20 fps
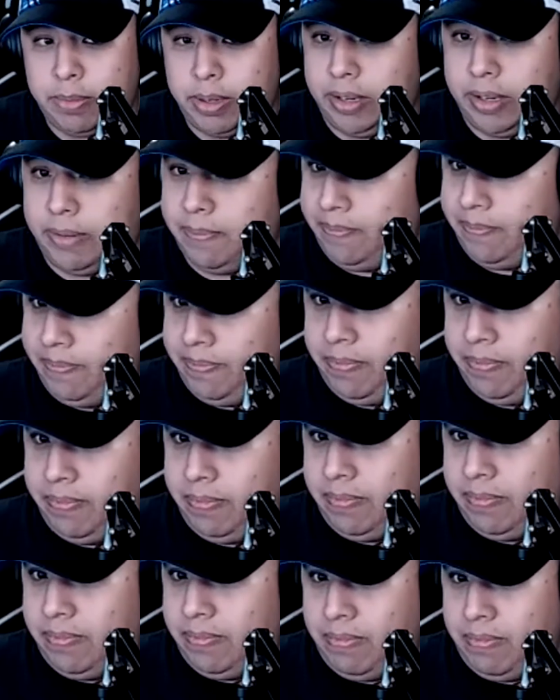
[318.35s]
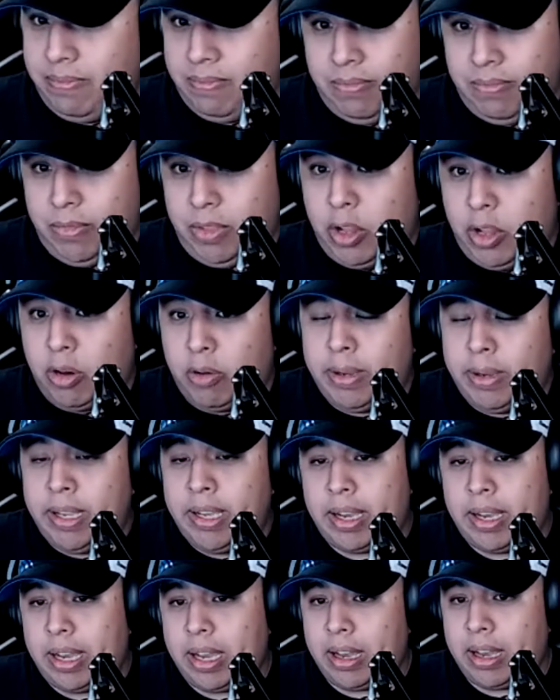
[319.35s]
But
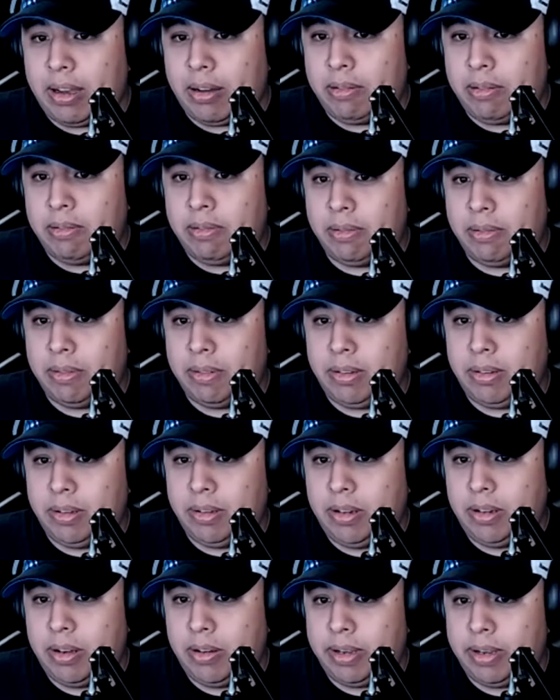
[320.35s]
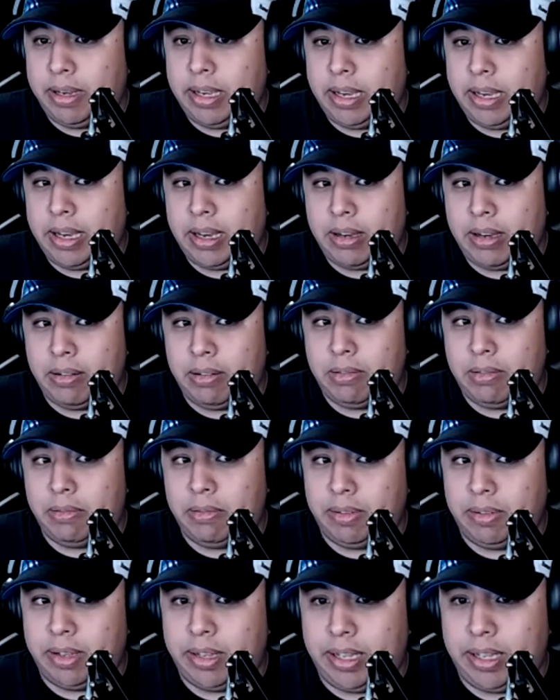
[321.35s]
knowing how
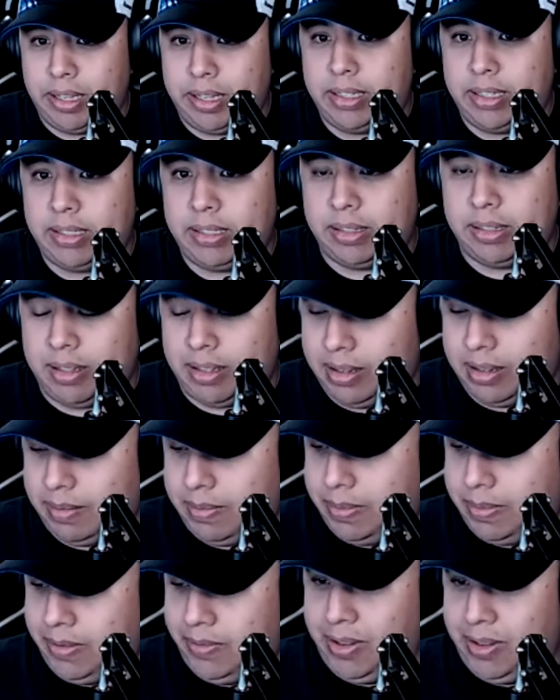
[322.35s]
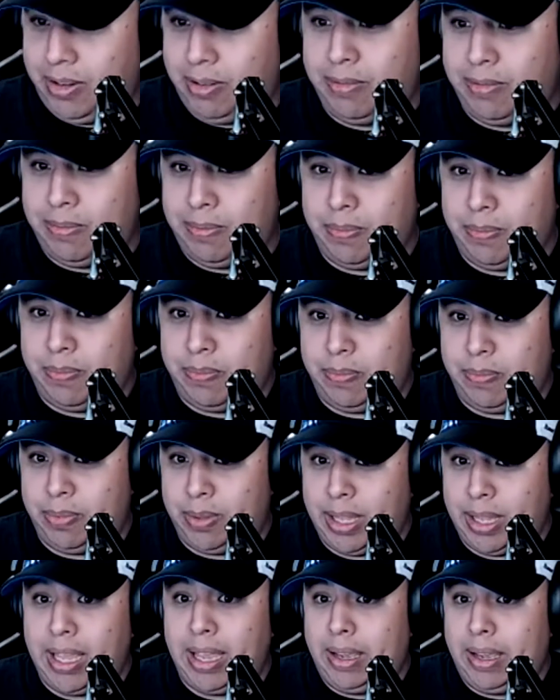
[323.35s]
in this club, if you don't
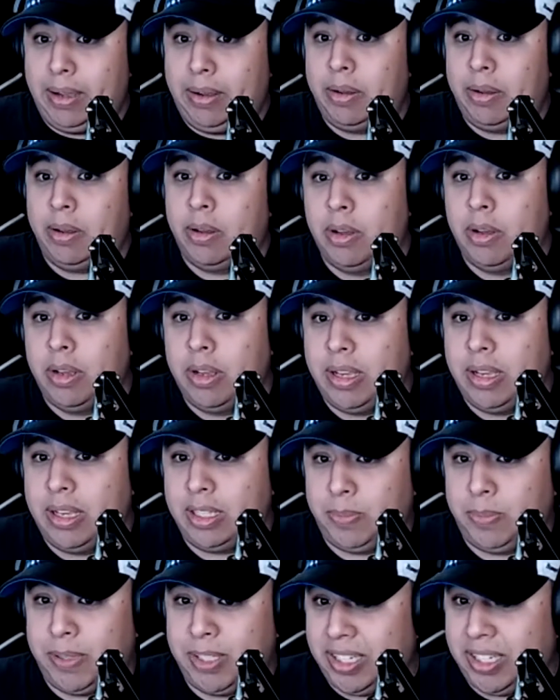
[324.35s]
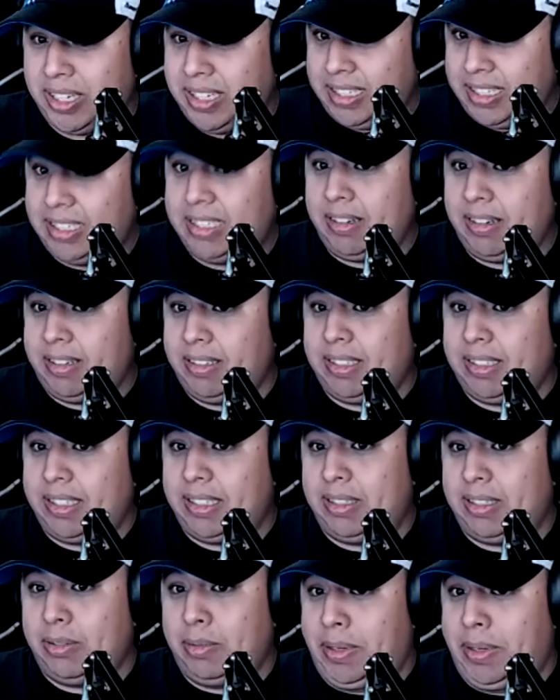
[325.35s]
play, especially in these
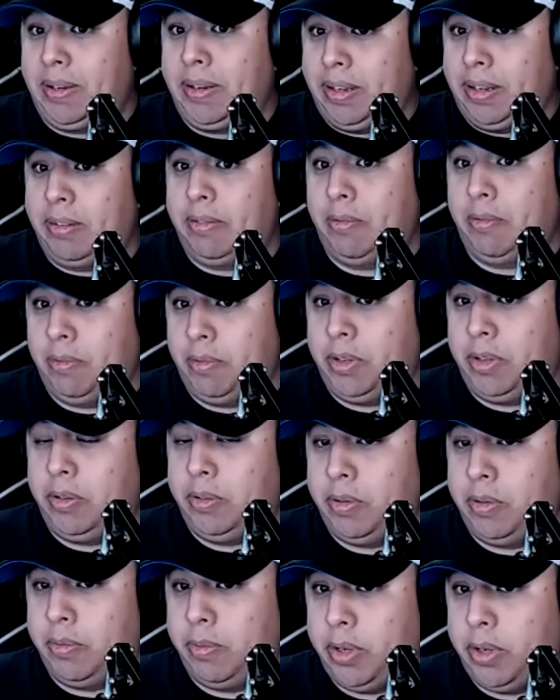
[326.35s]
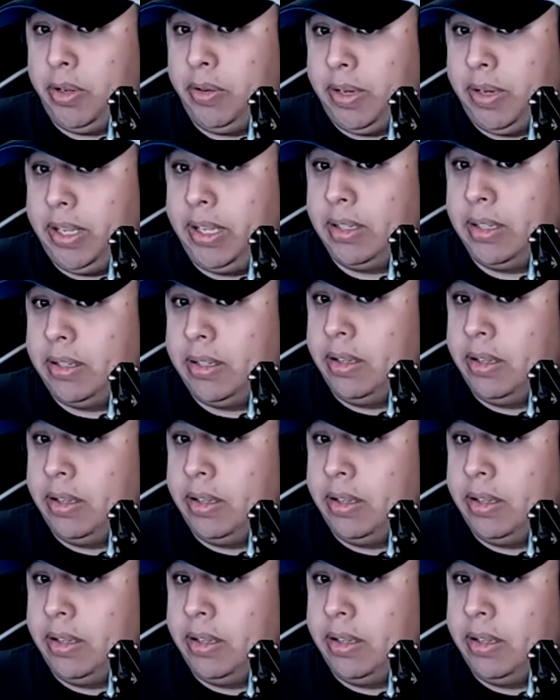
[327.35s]
circumstances where you need